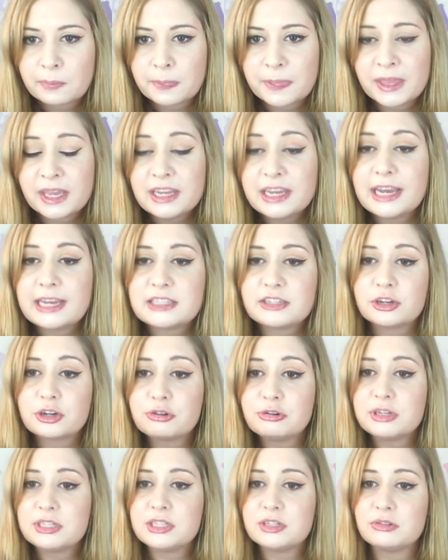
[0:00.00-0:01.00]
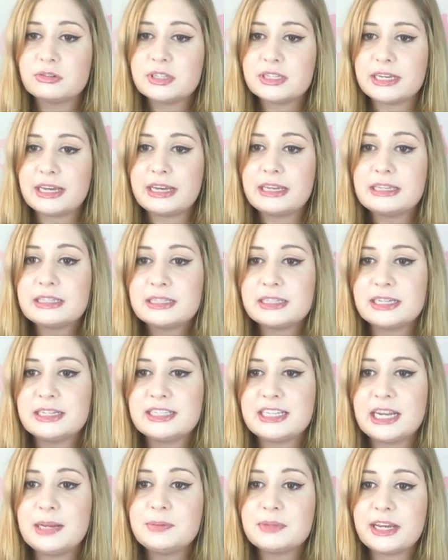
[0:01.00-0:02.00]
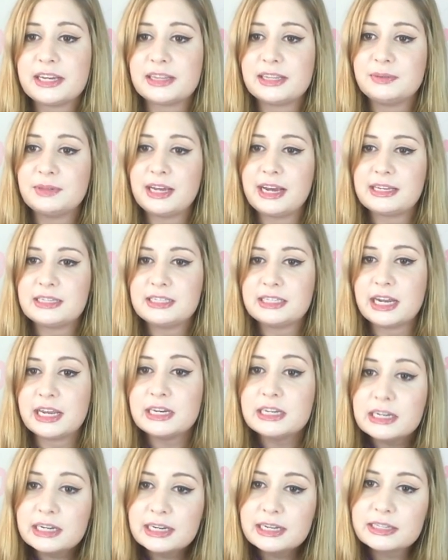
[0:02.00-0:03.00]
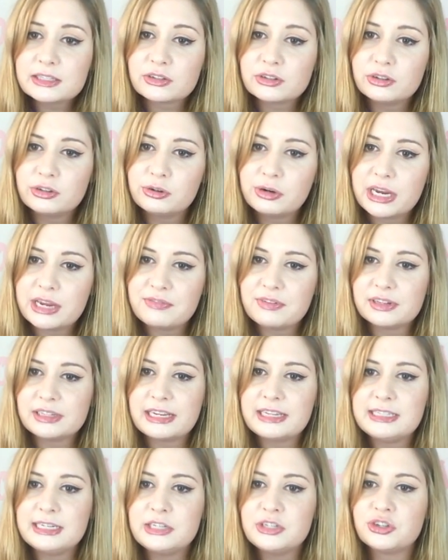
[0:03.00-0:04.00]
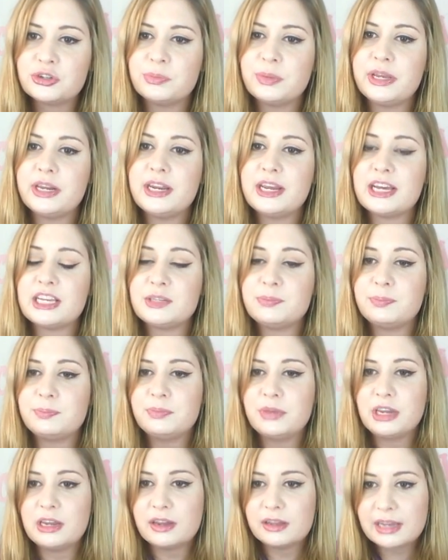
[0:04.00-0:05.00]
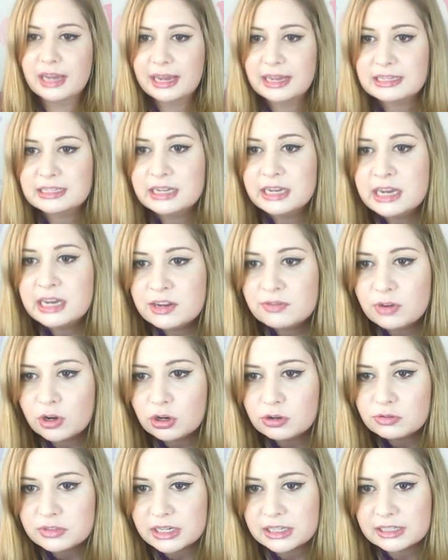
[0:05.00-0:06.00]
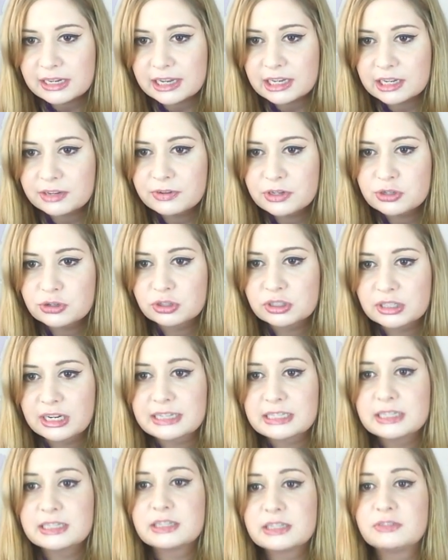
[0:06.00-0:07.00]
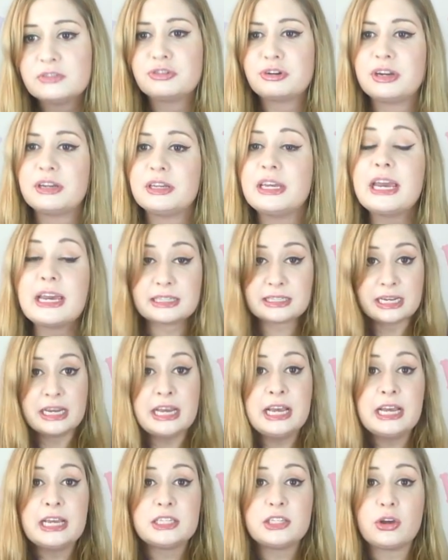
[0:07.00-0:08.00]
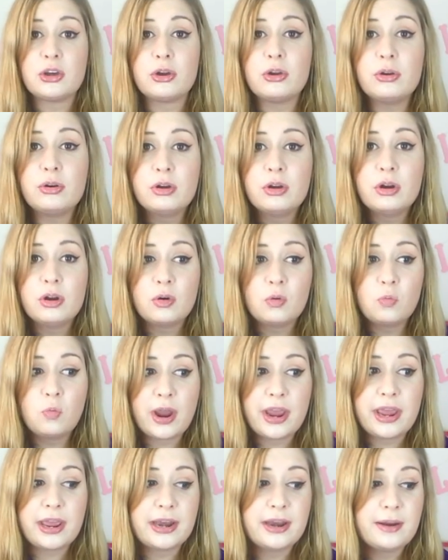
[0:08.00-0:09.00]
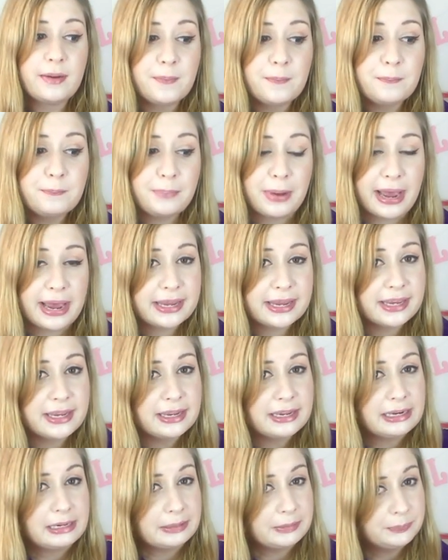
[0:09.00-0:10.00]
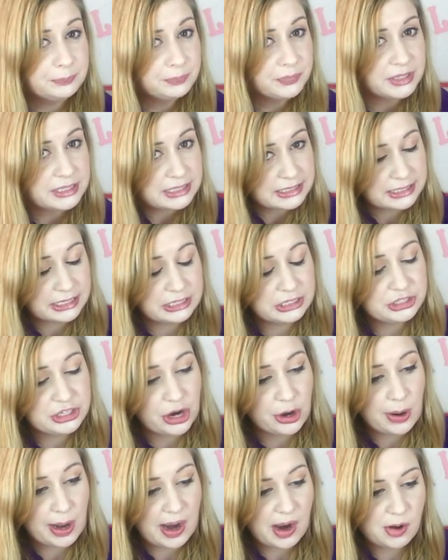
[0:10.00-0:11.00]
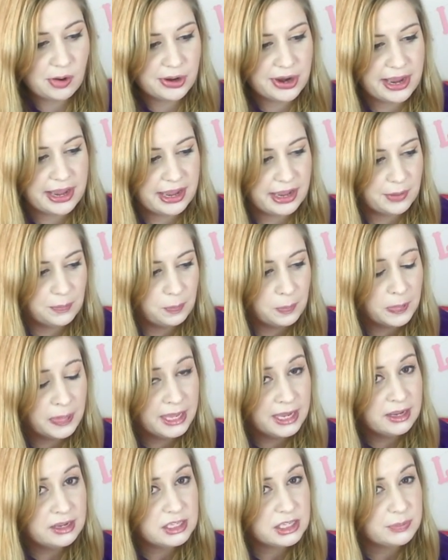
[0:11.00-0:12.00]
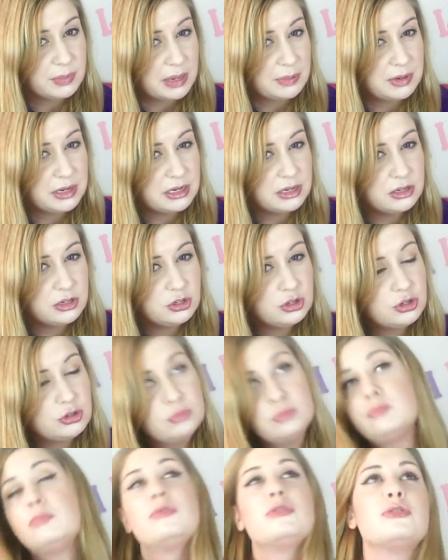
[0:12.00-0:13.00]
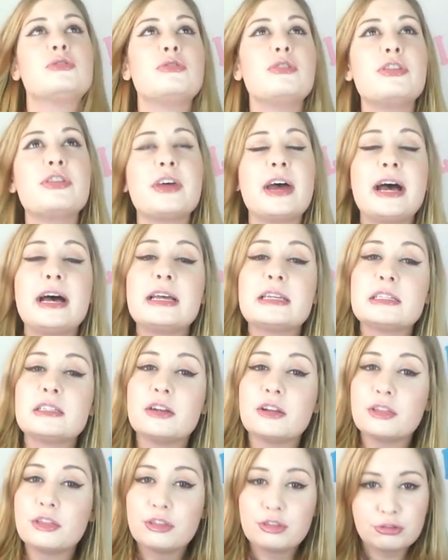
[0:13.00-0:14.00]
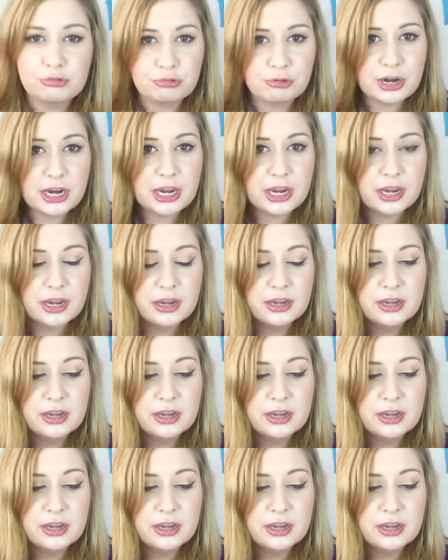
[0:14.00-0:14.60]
Yeah, so Crystal says it seems like for the last 10 years or even less, digital media has evolved in like official classes of doing. Yes, so when back in, this is going to show how old I am, so maybe 2003,